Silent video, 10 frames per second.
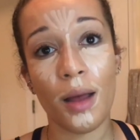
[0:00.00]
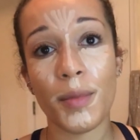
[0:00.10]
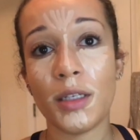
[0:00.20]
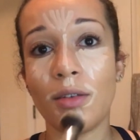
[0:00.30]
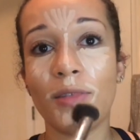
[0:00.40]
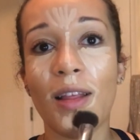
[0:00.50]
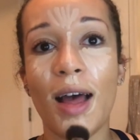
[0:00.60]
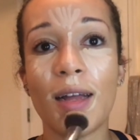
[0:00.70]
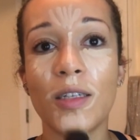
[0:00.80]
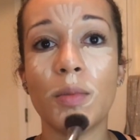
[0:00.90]
I'm gonna use
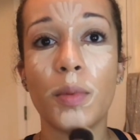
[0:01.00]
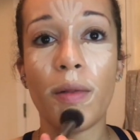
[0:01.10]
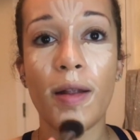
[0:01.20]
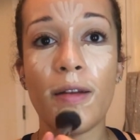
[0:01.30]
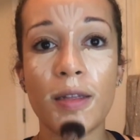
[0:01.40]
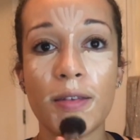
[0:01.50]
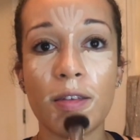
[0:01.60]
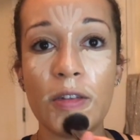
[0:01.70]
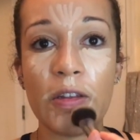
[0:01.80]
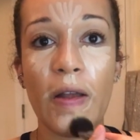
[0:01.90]
that to blend out this
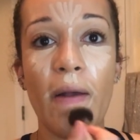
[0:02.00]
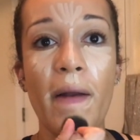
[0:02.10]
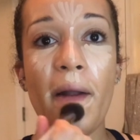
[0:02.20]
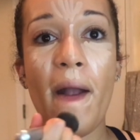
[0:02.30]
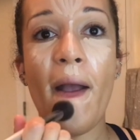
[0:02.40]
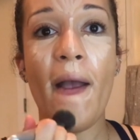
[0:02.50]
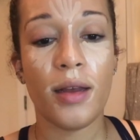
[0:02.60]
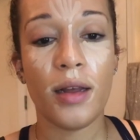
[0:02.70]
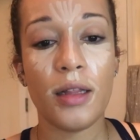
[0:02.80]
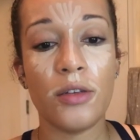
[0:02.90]
concealer. I
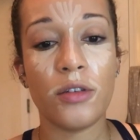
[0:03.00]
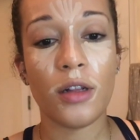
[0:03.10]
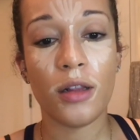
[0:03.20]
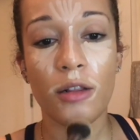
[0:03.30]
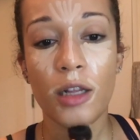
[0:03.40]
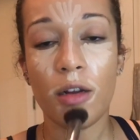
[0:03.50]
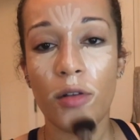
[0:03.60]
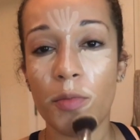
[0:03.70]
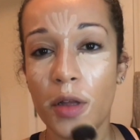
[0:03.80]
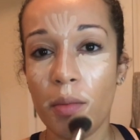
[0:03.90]
think I used a
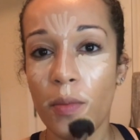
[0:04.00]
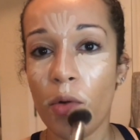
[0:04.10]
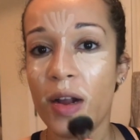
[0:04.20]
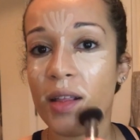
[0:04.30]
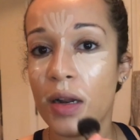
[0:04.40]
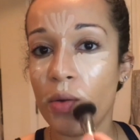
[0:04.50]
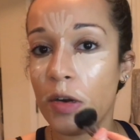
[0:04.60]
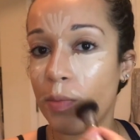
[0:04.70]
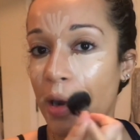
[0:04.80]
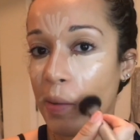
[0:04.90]
little bit more than I
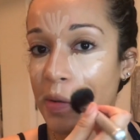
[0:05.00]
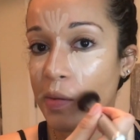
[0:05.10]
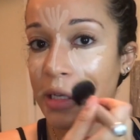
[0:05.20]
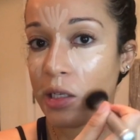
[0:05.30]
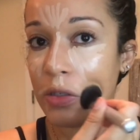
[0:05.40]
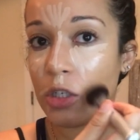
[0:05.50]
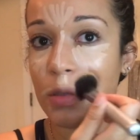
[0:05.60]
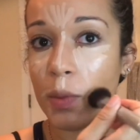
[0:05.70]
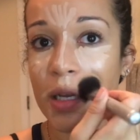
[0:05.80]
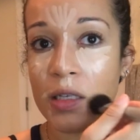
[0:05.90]
would have probably used
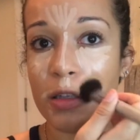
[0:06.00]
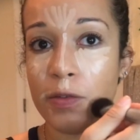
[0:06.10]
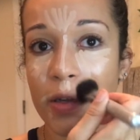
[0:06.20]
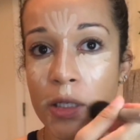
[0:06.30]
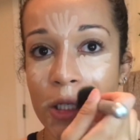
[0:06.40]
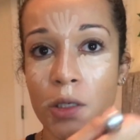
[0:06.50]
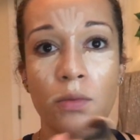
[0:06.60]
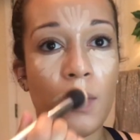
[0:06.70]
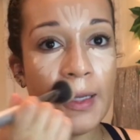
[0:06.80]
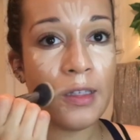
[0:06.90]
just because the
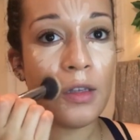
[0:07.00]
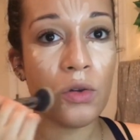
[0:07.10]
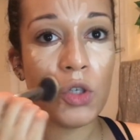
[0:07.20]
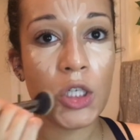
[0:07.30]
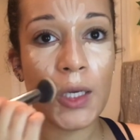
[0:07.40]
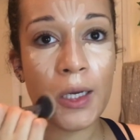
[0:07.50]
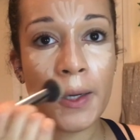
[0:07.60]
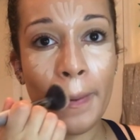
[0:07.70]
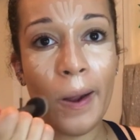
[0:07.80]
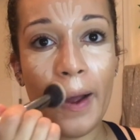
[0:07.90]
foundation was so
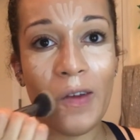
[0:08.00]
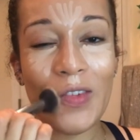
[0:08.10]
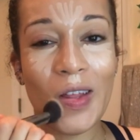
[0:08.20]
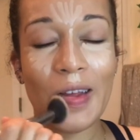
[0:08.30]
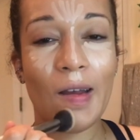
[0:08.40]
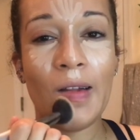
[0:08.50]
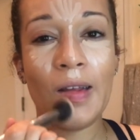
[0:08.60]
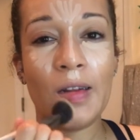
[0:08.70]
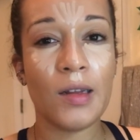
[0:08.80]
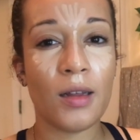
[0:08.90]
sheer. I feel like
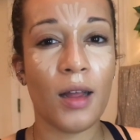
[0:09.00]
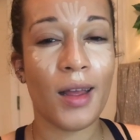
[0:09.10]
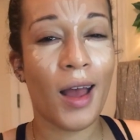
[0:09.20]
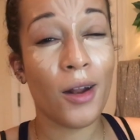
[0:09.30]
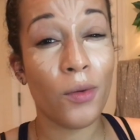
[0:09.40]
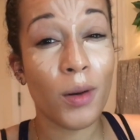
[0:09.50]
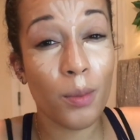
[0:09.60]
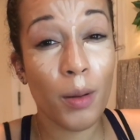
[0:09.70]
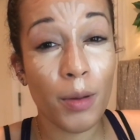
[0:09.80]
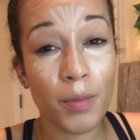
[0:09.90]
I kind of want to
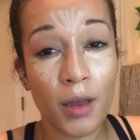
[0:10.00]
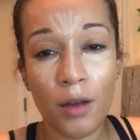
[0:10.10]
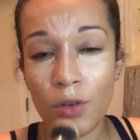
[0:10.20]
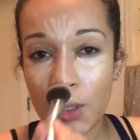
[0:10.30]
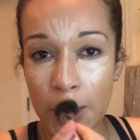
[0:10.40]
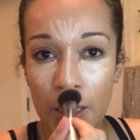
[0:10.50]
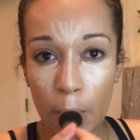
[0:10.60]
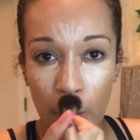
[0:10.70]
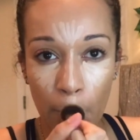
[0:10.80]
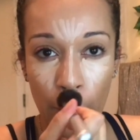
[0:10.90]
bump up the coverage a
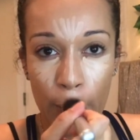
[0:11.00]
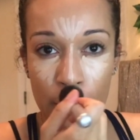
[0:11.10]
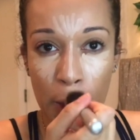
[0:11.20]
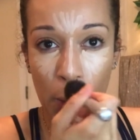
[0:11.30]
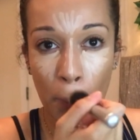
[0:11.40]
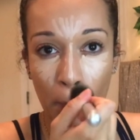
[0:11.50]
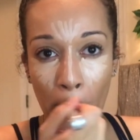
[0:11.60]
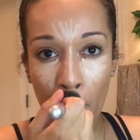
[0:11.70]
little bit more, so